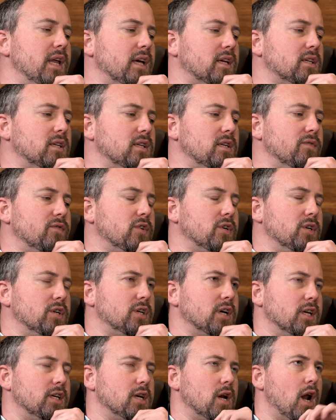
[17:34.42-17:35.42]
The next
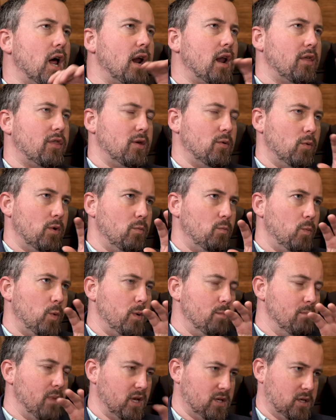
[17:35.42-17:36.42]
significant change, and I think we,
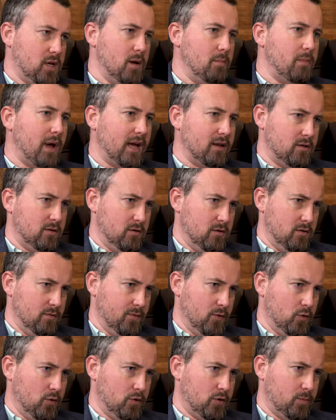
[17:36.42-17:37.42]
we must come back to the
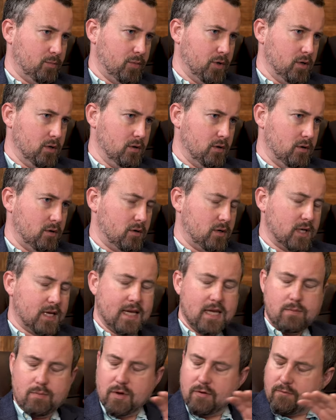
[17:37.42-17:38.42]
divorce, but
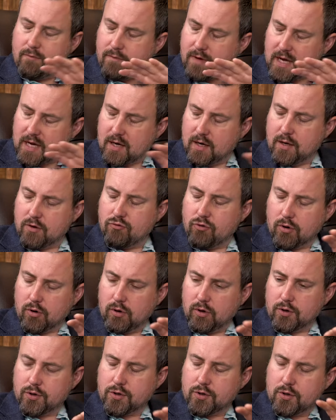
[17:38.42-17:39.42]
to keep it vaguely
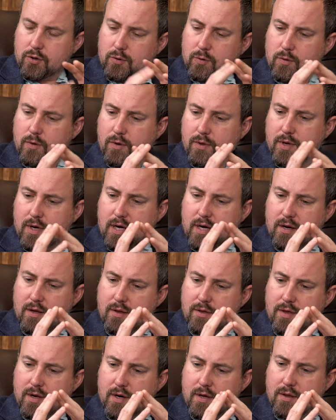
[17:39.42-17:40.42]
chronological, the,
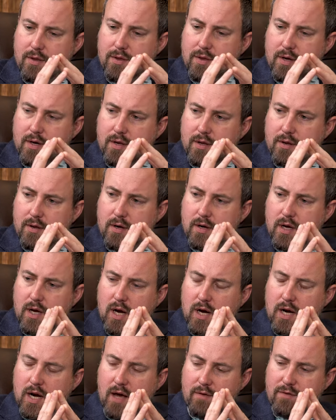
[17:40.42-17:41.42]
the, the,
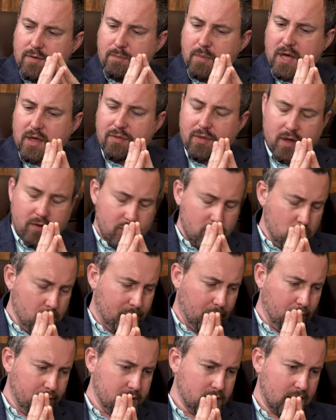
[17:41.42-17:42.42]
Another big thing that
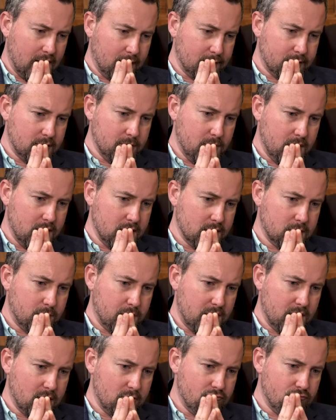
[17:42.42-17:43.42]
you pointed out to me as
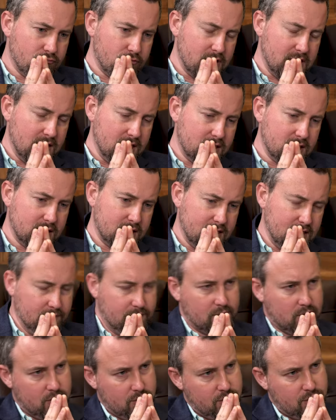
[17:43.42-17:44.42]
being a really
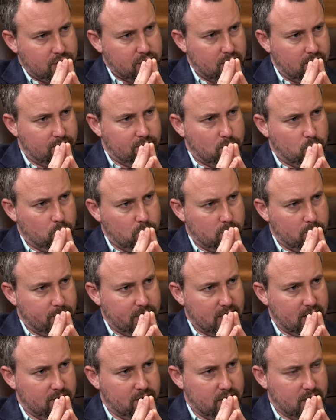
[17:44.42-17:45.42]
significant shift would
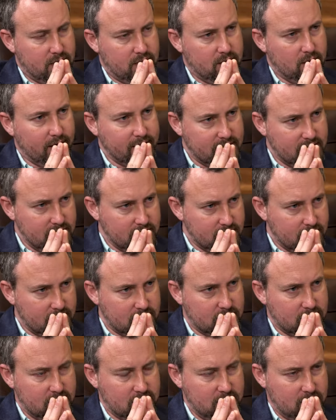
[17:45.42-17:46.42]
have been the
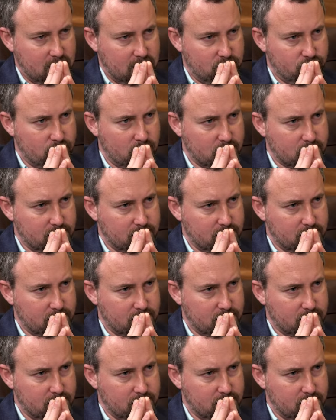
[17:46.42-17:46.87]
1960s and the